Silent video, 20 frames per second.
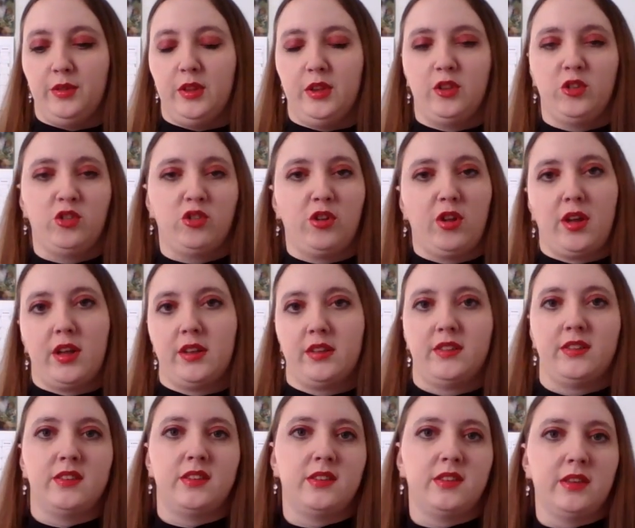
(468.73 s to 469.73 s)
the
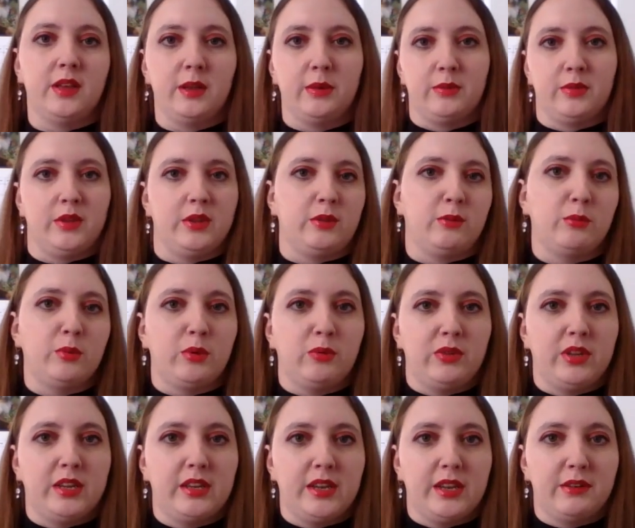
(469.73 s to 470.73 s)
shots of this
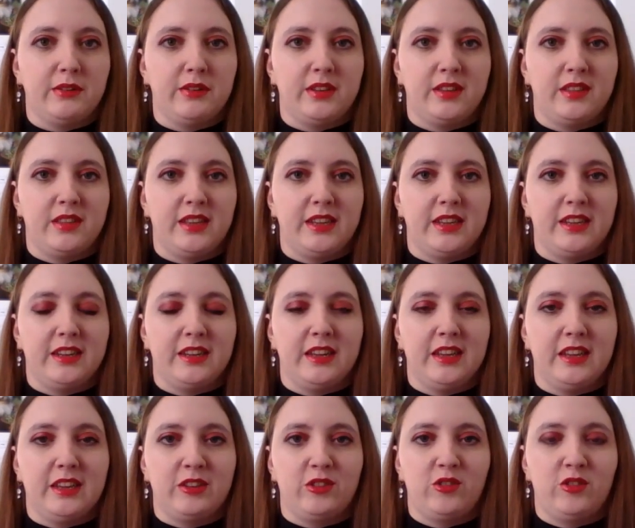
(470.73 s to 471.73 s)
movie and everything
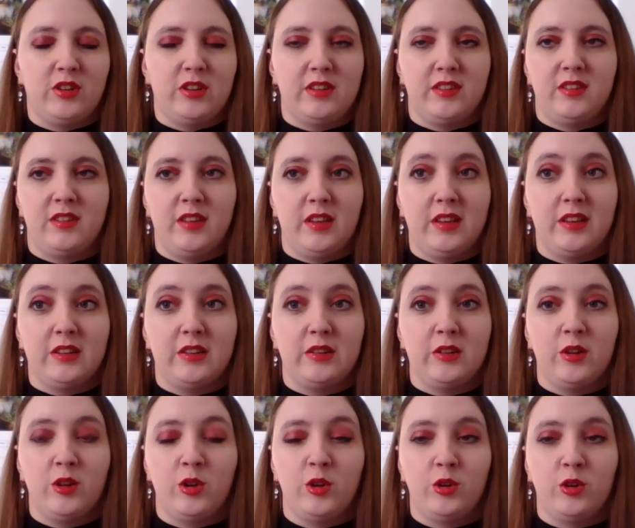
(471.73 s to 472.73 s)
is just done
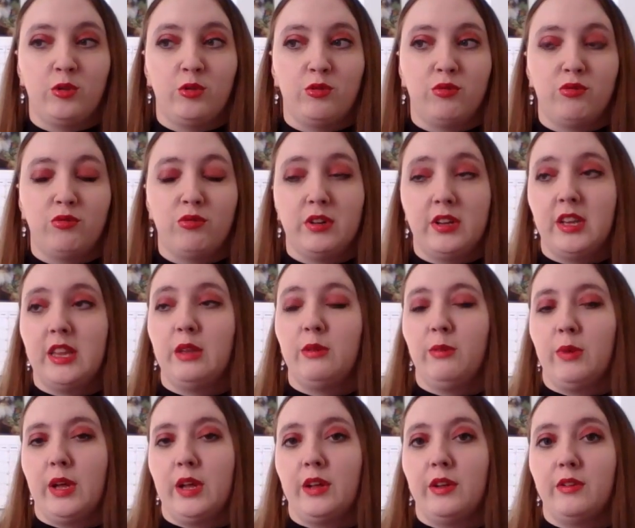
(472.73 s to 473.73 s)
really
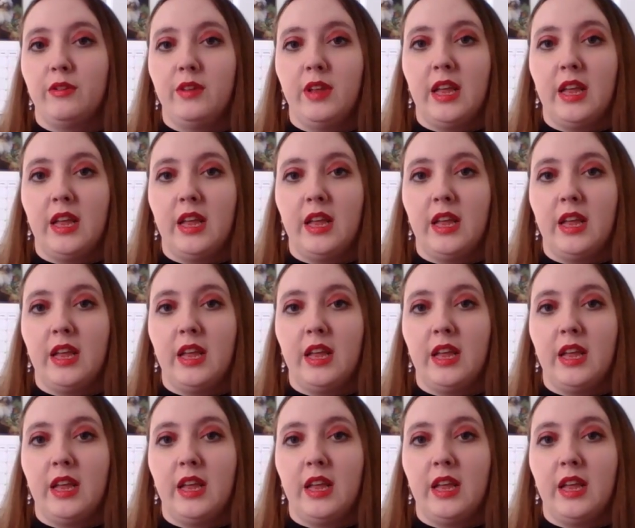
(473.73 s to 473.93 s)
well.